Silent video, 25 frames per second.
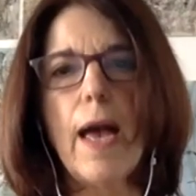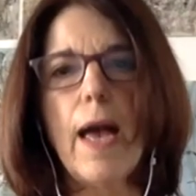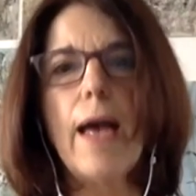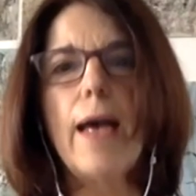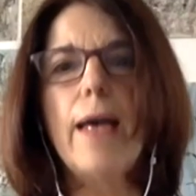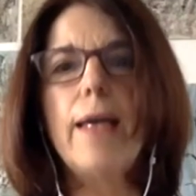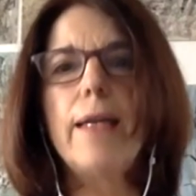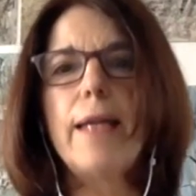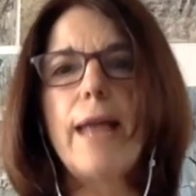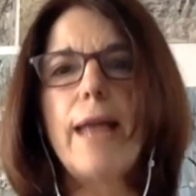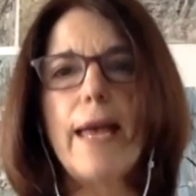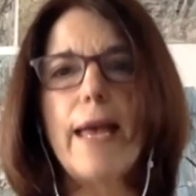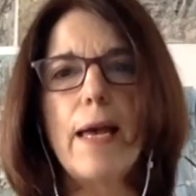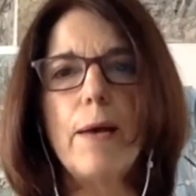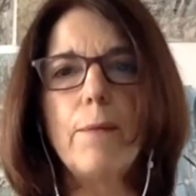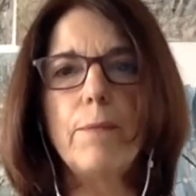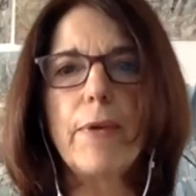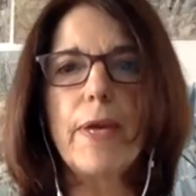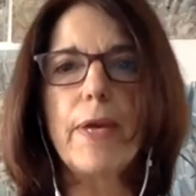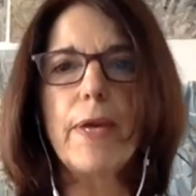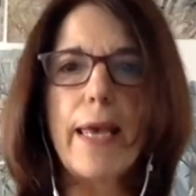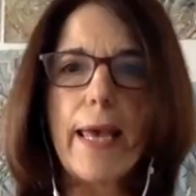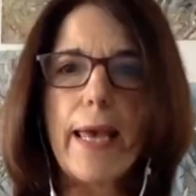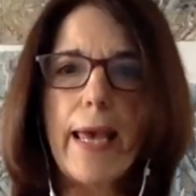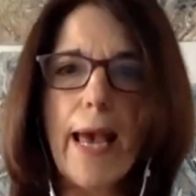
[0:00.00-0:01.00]
and I am
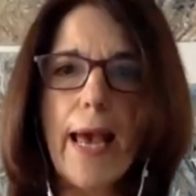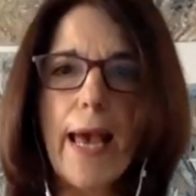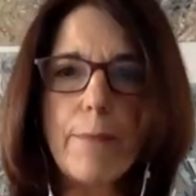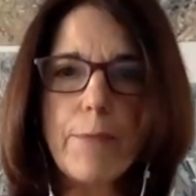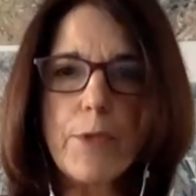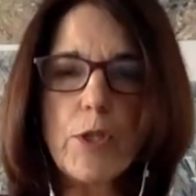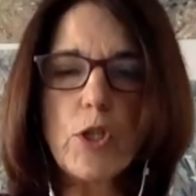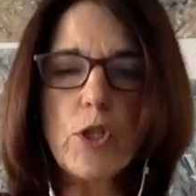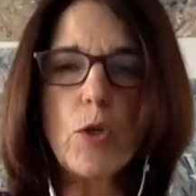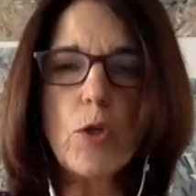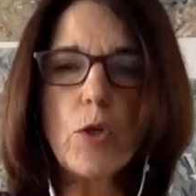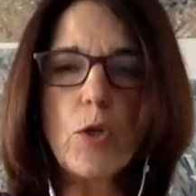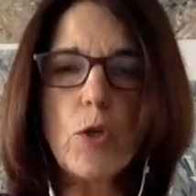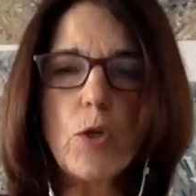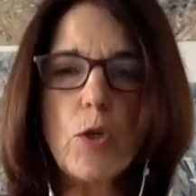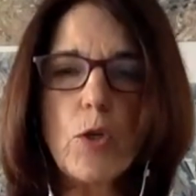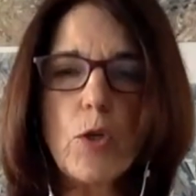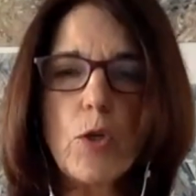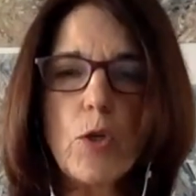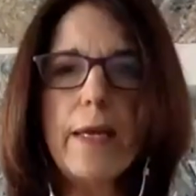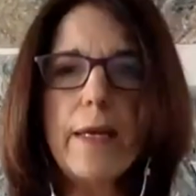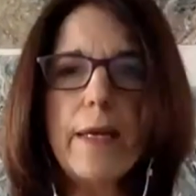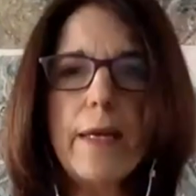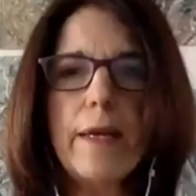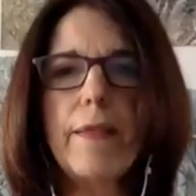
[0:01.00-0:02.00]

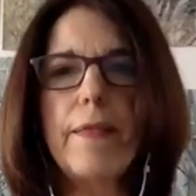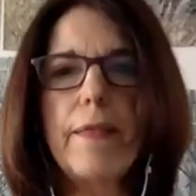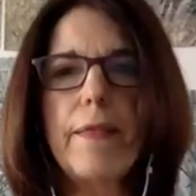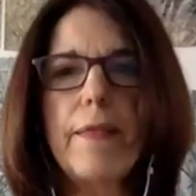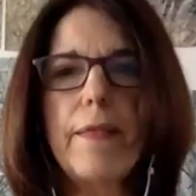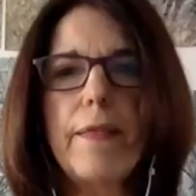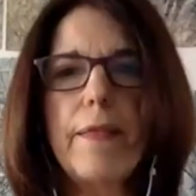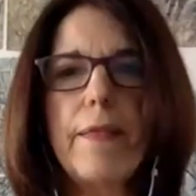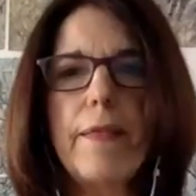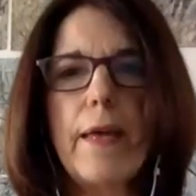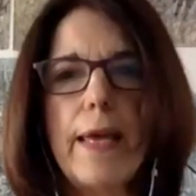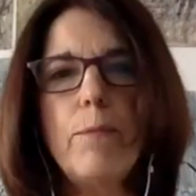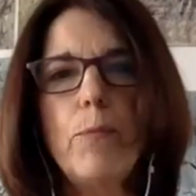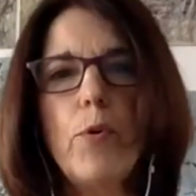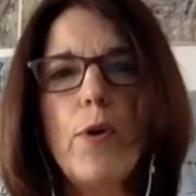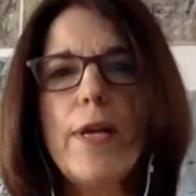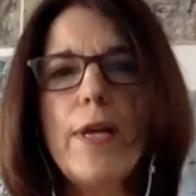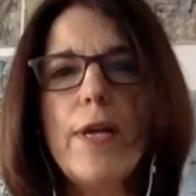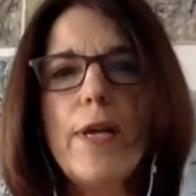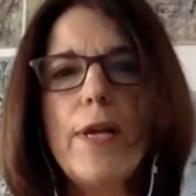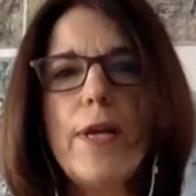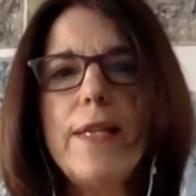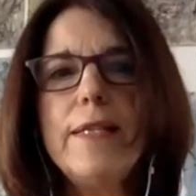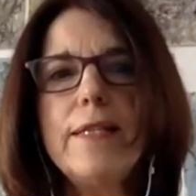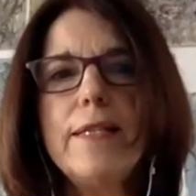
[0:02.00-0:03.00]
capturing the
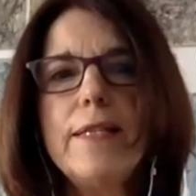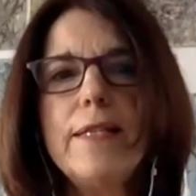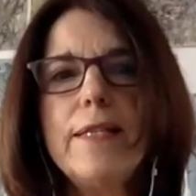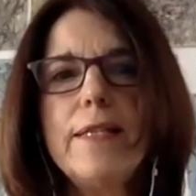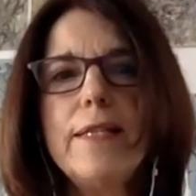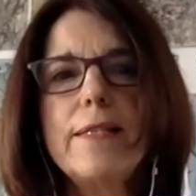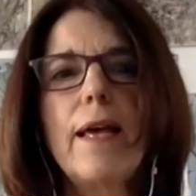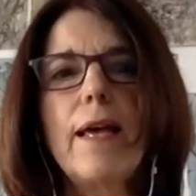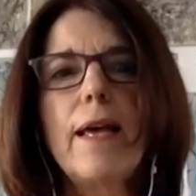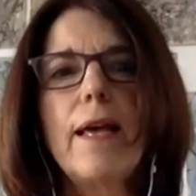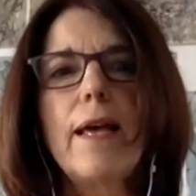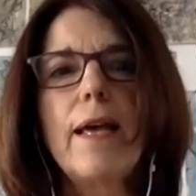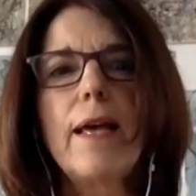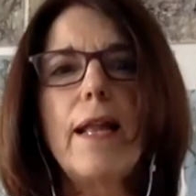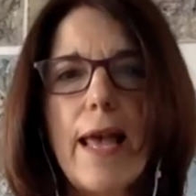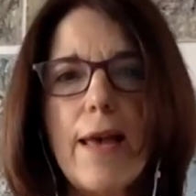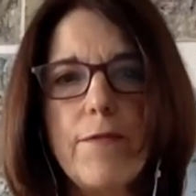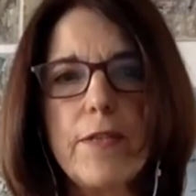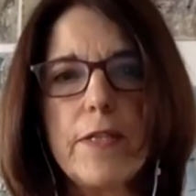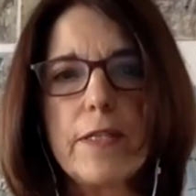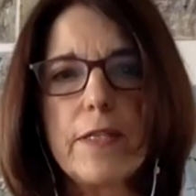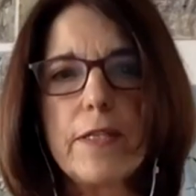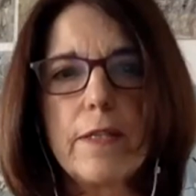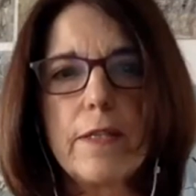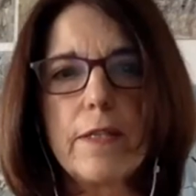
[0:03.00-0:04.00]
imprints
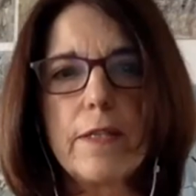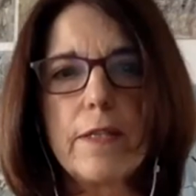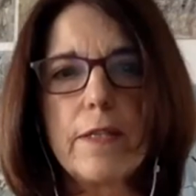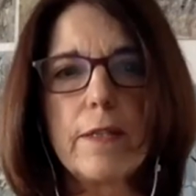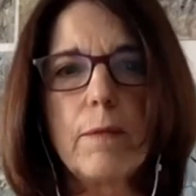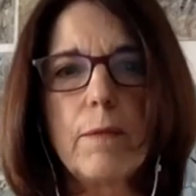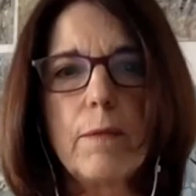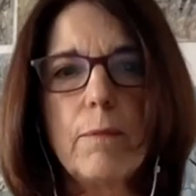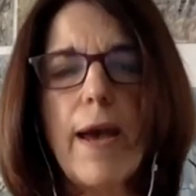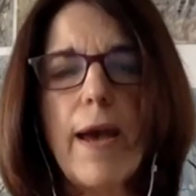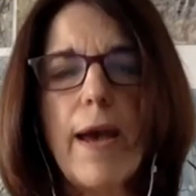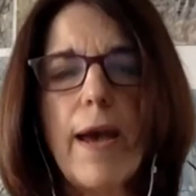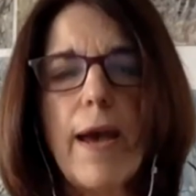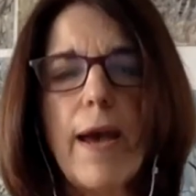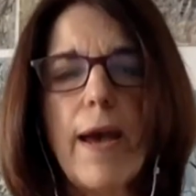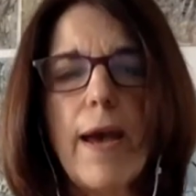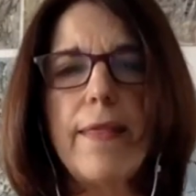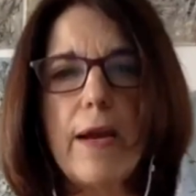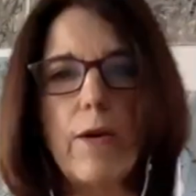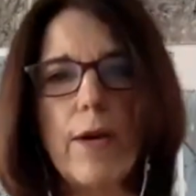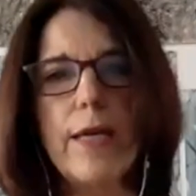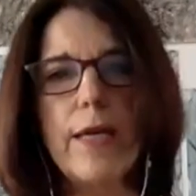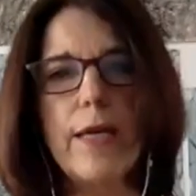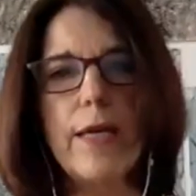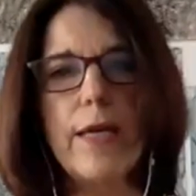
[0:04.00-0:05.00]
left by
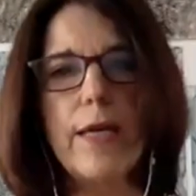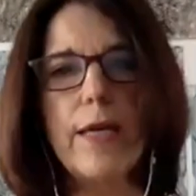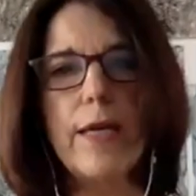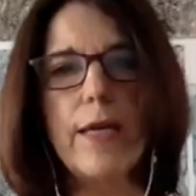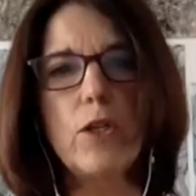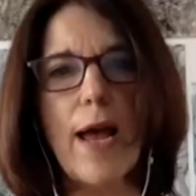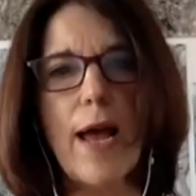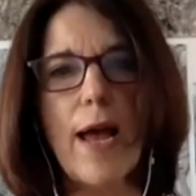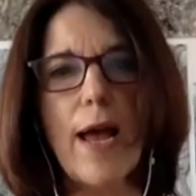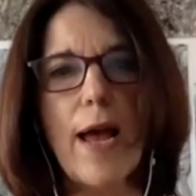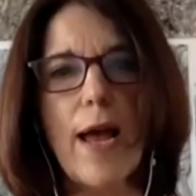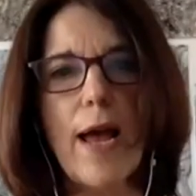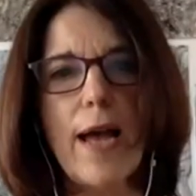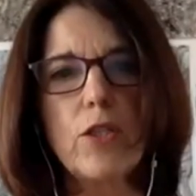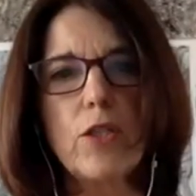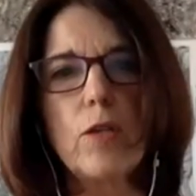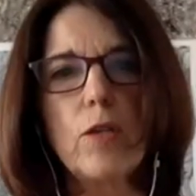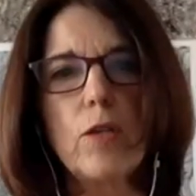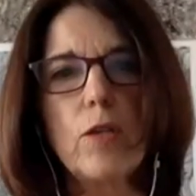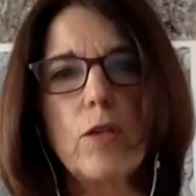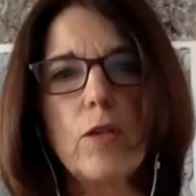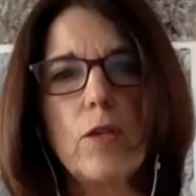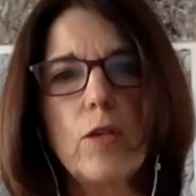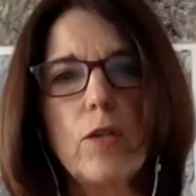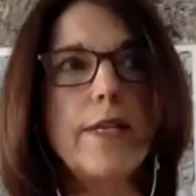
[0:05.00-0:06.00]
their
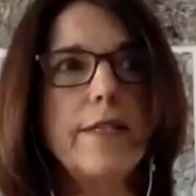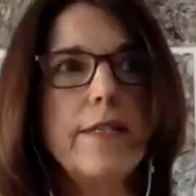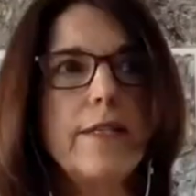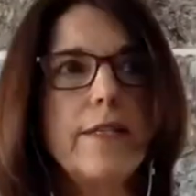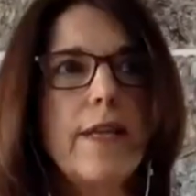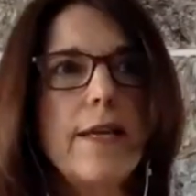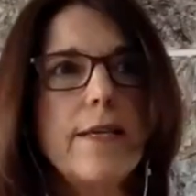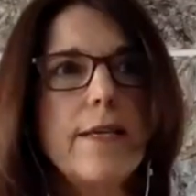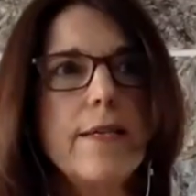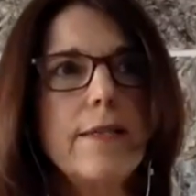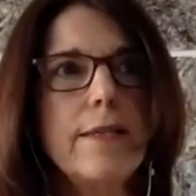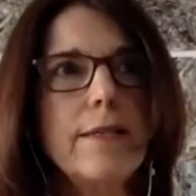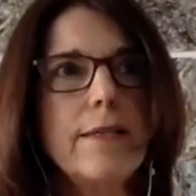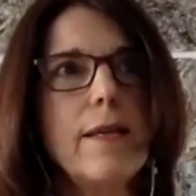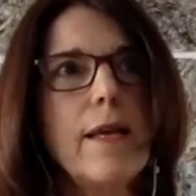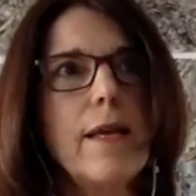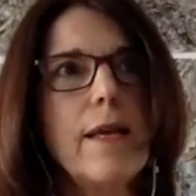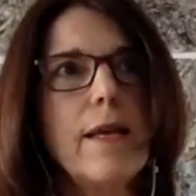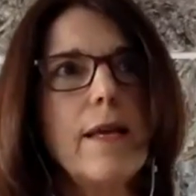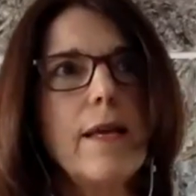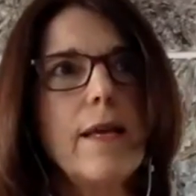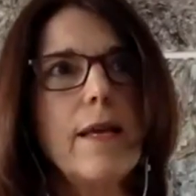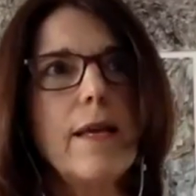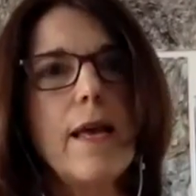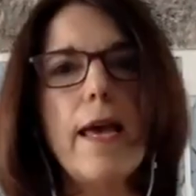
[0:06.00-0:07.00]
interaction, for
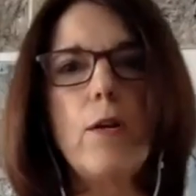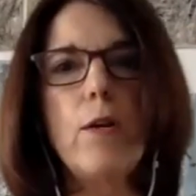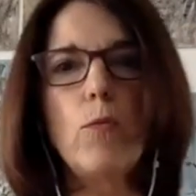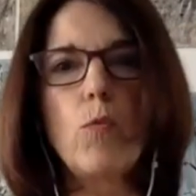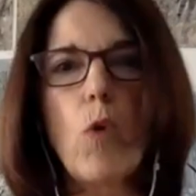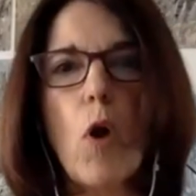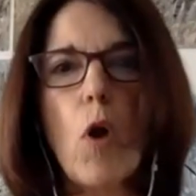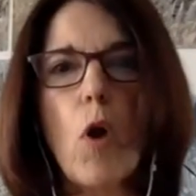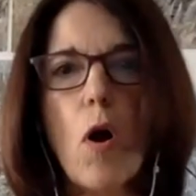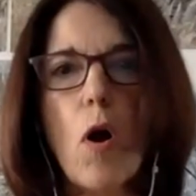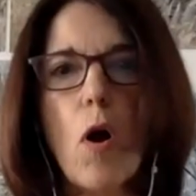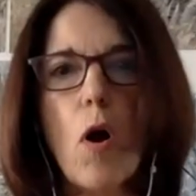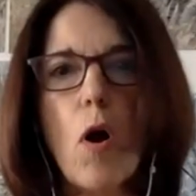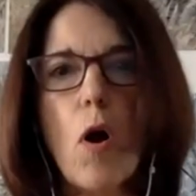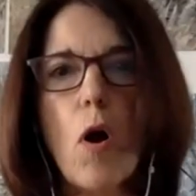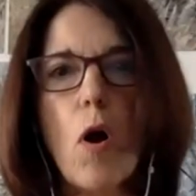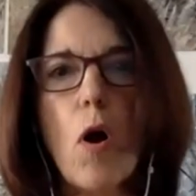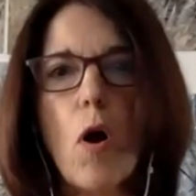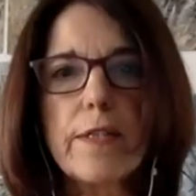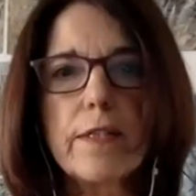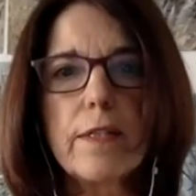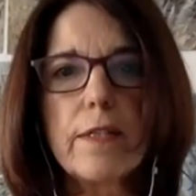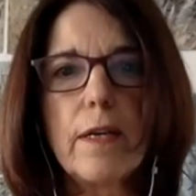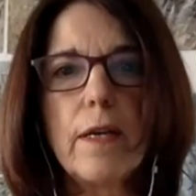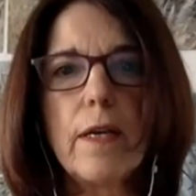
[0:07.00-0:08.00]
instance, in
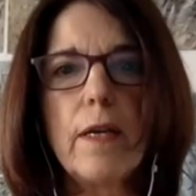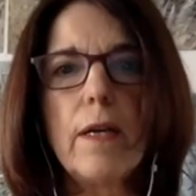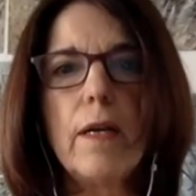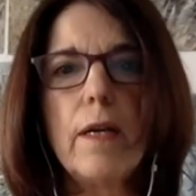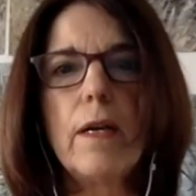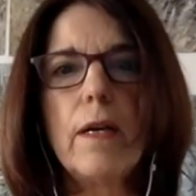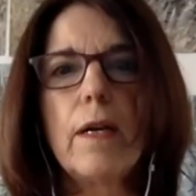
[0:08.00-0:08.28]
rocks,